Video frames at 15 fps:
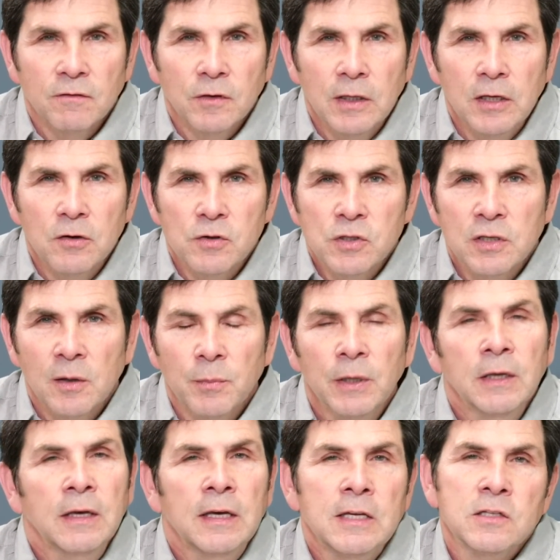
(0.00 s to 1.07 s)
of
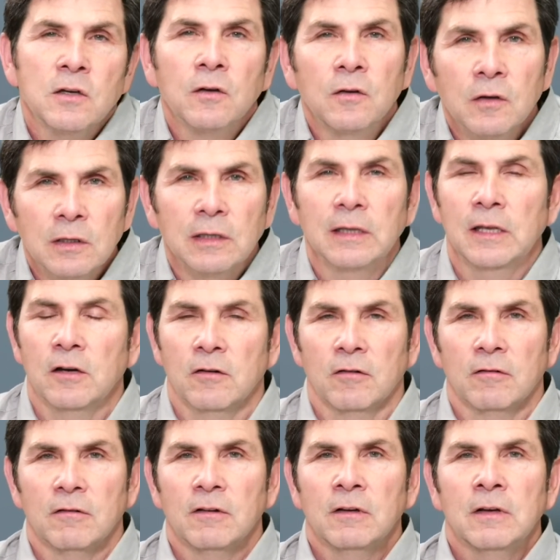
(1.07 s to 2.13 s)
leadership, he's a good leader.